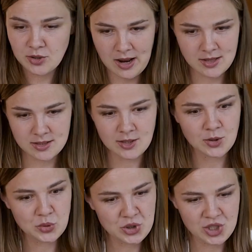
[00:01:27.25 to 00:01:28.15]
you're
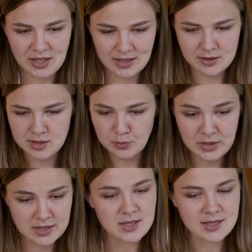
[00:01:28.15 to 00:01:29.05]
asking Gucci, it's
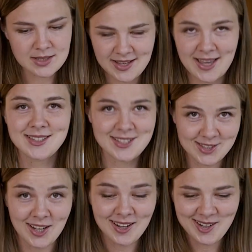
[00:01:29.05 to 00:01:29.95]
Mrs. Kasey
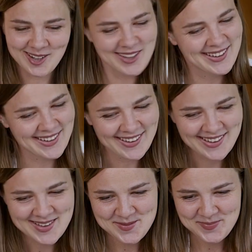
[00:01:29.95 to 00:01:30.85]
Luck.
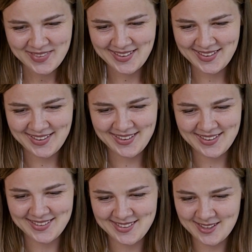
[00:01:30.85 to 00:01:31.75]

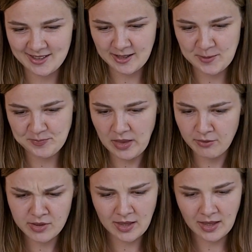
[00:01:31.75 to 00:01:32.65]
And
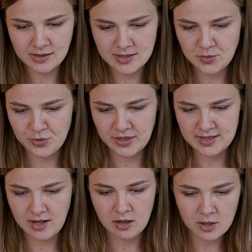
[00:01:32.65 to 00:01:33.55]
everything else is pretty
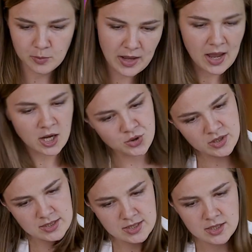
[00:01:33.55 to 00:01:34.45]
standard. My
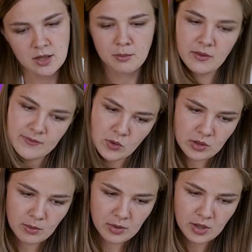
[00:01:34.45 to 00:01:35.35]
address, my phone
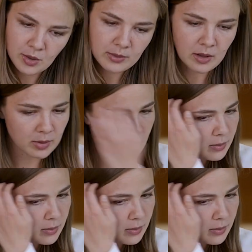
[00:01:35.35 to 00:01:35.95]
number, blah, blah,